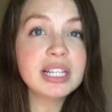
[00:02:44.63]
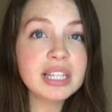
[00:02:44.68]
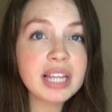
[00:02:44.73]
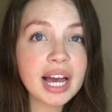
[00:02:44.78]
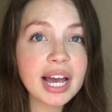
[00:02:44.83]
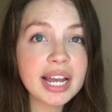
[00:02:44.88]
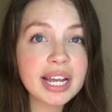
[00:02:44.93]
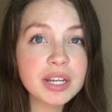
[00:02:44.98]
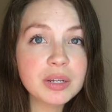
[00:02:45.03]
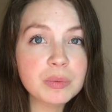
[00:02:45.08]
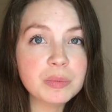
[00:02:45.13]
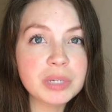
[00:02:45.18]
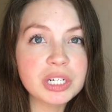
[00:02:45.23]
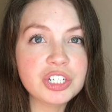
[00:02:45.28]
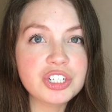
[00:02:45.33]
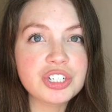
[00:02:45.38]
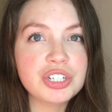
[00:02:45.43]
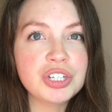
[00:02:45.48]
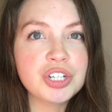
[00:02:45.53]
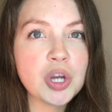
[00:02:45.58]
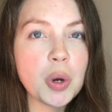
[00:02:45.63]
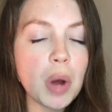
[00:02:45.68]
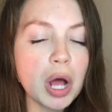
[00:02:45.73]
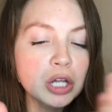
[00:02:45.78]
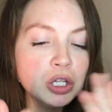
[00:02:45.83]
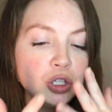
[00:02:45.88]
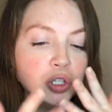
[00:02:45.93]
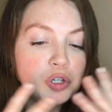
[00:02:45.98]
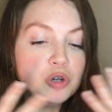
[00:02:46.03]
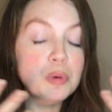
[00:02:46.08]
light which, you know,
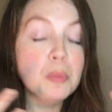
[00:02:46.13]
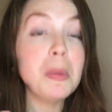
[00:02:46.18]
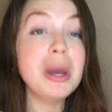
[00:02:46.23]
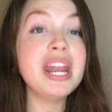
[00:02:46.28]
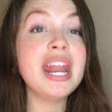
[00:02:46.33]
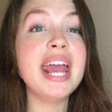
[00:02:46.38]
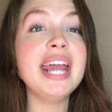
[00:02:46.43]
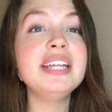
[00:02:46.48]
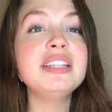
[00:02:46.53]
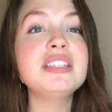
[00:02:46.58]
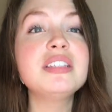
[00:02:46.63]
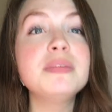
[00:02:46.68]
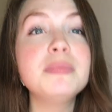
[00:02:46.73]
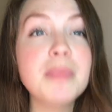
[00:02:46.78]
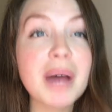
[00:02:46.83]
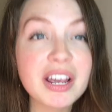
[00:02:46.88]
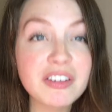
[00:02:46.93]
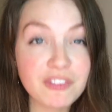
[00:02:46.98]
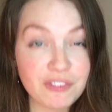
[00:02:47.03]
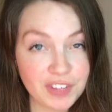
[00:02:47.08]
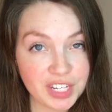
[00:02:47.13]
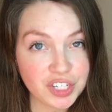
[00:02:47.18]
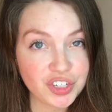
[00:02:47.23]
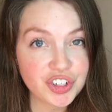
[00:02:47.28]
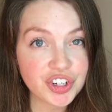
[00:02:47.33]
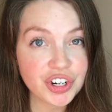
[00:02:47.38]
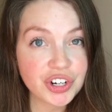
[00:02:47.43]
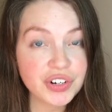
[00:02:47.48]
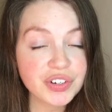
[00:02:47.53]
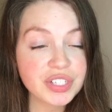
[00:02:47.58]
illuminates my
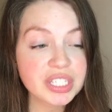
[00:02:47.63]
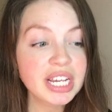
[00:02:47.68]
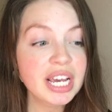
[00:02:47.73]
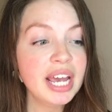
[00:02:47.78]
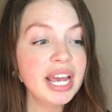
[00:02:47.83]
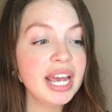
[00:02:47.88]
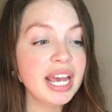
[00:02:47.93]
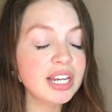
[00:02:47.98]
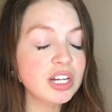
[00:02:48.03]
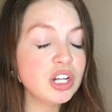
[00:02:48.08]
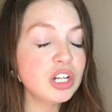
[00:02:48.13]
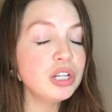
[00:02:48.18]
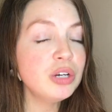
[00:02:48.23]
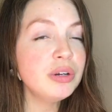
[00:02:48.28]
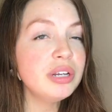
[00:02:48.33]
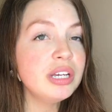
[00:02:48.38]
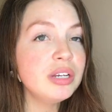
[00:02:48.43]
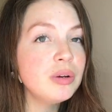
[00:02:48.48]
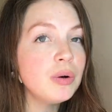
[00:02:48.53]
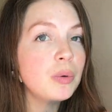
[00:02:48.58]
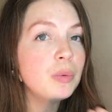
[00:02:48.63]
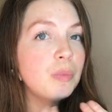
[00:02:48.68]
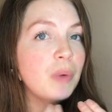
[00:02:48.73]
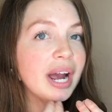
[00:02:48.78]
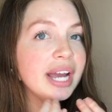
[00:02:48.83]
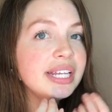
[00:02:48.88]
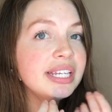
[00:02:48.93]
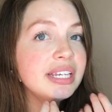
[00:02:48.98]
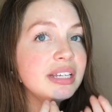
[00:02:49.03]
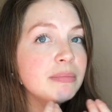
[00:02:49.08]
features, including
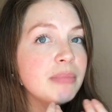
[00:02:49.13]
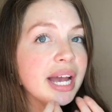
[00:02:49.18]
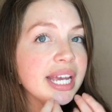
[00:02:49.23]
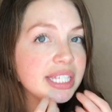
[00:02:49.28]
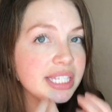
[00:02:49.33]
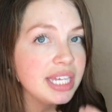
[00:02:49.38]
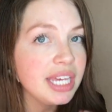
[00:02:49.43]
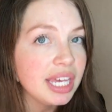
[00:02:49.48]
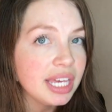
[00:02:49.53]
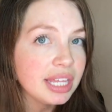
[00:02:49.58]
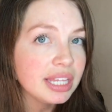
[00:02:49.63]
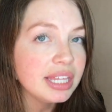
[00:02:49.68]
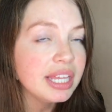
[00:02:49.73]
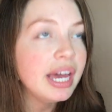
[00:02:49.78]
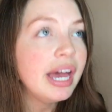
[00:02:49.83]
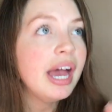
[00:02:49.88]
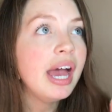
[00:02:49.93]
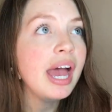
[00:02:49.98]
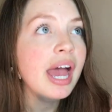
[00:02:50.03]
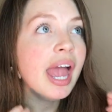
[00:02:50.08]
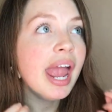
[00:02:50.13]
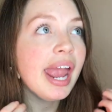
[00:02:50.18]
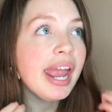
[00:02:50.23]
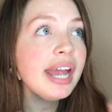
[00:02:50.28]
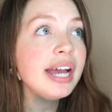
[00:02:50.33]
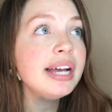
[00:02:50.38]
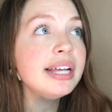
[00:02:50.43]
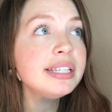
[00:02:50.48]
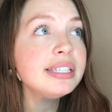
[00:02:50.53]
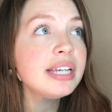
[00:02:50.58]
whitening my teeth.
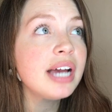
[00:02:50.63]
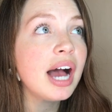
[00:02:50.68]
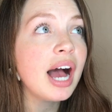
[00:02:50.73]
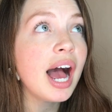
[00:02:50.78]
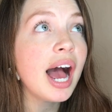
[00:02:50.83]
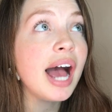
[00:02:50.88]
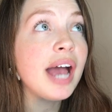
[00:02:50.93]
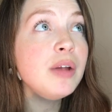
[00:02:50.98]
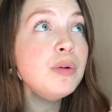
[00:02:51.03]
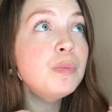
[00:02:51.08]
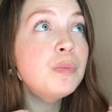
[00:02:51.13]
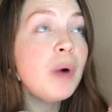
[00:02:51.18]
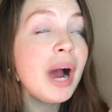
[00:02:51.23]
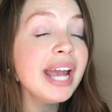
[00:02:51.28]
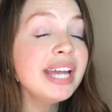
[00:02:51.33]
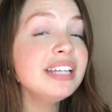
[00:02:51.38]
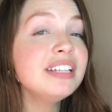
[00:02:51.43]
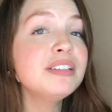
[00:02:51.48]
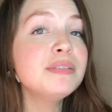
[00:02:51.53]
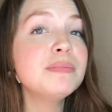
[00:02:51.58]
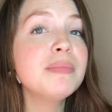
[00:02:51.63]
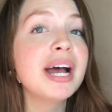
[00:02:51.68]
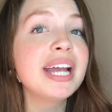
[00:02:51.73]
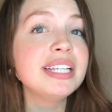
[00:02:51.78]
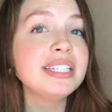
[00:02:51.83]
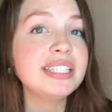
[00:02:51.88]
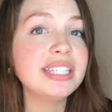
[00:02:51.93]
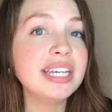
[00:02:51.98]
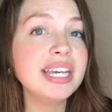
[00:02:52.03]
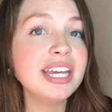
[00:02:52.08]
And I whiten
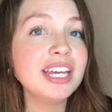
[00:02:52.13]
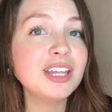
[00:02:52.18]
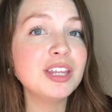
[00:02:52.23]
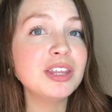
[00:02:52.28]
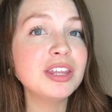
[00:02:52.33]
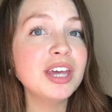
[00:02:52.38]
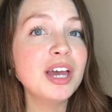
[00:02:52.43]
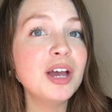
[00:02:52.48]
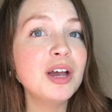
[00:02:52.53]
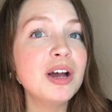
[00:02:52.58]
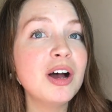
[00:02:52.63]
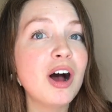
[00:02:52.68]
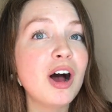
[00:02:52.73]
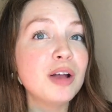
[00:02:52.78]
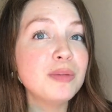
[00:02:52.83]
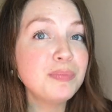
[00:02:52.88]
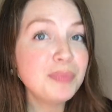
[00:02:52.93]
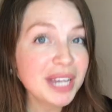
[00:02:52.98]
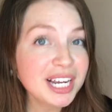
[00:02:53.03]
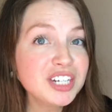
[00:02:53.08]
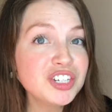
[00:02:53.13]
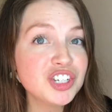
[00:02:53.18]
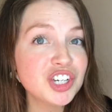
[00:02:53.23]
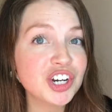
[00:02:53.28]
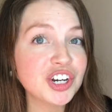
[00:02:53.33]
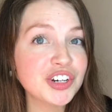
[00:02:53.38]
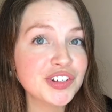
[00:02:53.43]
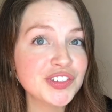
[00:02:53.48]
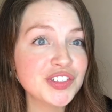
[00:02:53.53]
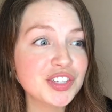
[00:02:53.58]
my teeth on
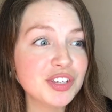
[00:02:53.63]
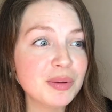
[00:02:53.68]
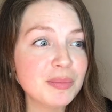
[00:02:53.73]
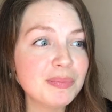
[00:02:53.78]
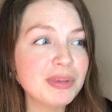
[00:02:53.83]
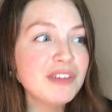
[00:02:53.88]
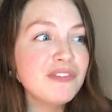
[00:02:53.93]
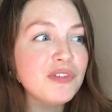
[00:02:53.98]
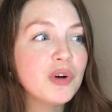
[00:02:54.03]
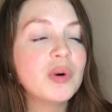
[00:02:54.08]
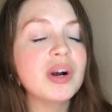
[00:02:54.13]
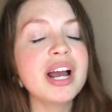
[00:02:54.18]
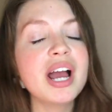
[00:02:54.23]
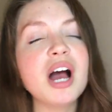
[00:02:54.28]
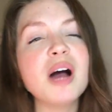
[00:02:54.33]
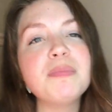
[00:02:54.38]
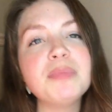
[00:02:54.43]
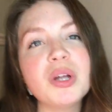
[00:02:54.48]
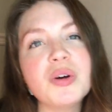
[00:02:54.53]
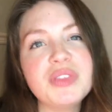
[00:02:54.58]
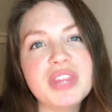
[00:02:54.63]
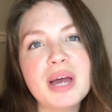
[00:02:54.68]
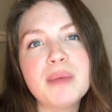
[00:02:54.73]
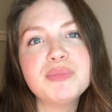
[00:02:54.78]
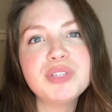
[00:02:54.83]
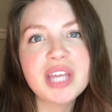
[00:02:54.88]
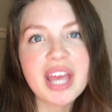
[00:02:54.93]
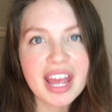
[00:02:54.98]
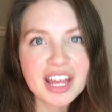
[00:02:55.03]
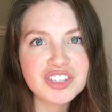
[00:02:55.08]
pictures before I upload them
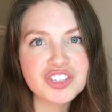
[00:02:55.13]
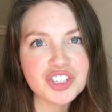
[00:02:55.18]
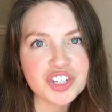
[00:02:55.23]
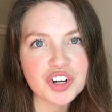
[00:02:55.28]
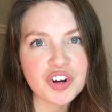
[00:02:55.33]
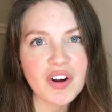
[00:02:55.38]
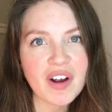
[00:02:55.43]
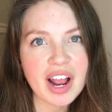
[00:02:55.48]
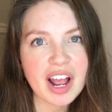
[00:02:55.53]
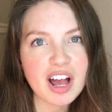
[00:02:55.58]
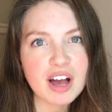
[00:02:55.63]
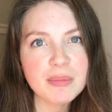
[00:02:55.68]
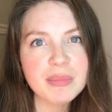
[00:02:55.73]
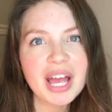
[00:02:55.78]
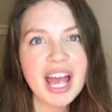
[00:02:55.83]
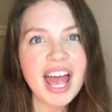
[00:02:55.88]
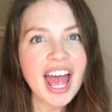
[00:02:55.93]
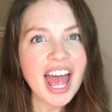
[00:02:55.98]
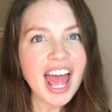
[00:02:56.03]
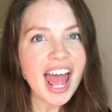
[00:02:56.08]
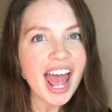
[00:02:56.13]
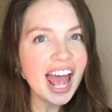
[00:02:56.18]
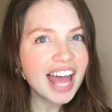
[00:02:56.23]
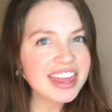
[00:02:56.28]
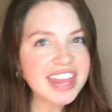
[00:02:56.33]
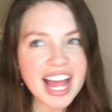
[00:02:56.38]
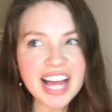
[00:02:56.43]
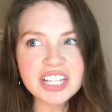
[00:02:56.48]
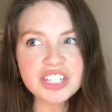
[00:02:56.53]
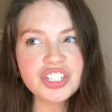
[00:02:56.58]
to Instagram.
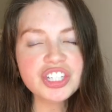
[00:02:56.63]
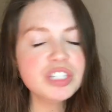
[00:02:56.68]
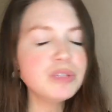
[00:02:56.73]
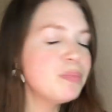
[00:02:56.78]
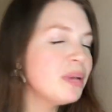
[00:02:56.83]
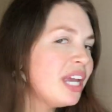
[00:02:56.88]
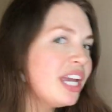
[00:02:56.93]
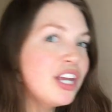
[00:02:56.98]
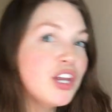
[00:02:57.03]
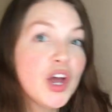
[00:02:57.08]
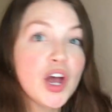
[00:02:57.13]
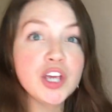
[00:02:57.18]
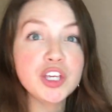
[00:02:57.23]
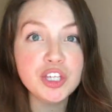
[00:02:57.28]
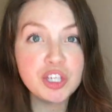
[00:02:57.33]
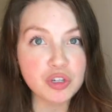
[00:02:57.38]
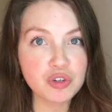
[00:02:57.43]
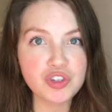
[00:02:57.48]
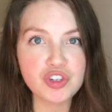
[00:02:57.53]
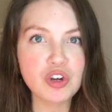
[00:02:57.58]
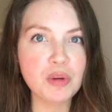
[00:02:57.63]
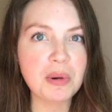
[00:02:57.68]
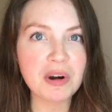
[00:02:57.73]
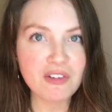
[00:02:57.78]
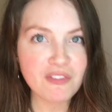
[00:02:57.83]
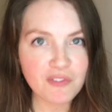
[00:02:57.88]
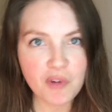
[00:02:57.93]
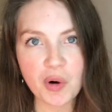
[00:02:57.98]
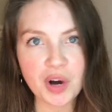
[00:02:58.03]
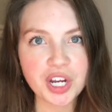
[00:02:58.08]
And that's just being a YouTuber
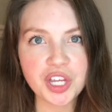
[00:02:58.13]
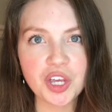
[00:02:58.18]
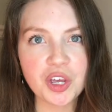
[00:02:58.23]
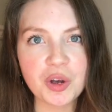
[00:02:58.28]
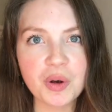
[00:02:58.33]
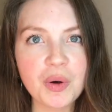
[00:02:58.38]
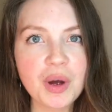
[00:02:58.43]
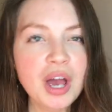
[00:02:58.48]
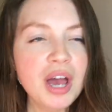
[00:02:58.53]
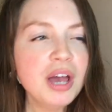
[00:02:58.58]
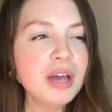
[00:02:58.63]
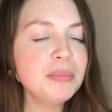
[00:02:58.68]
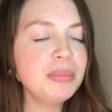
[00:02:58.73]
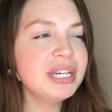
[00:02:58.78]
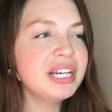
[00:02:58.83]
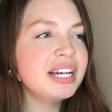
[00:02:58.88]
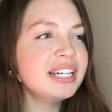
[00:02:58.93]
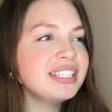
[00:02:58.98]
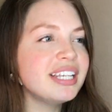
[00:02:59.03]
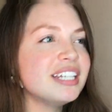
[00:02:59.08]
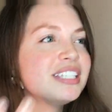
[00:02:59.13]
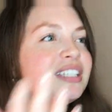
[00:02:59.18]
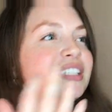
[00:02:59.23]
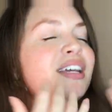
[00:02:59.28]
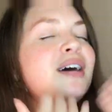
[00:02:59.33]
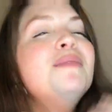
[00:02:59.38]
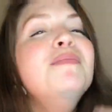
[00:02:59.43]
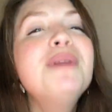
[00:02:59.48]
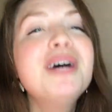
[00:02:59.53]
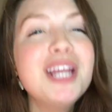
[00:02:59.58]
for you. Because as
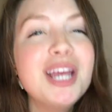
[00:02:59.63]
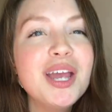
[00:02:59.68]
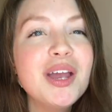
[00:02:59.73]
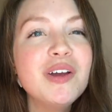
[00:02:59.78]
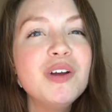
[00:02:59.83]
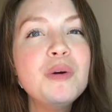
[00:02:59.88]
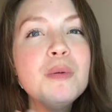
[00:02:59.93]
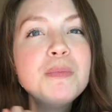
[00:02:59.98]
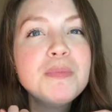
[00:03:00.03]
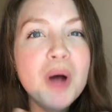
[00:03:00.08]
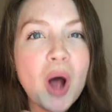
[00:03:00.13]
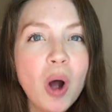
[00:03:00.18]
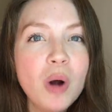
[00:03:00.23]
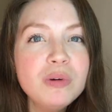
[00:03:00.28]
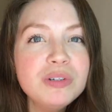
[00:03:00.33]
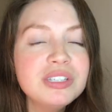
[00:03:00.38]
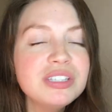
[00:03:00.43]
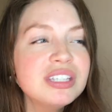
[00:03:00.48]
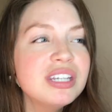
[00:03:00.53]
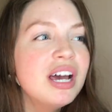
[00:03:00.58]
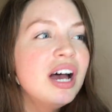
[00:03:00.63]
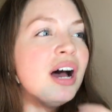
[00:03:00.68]
somebody who posts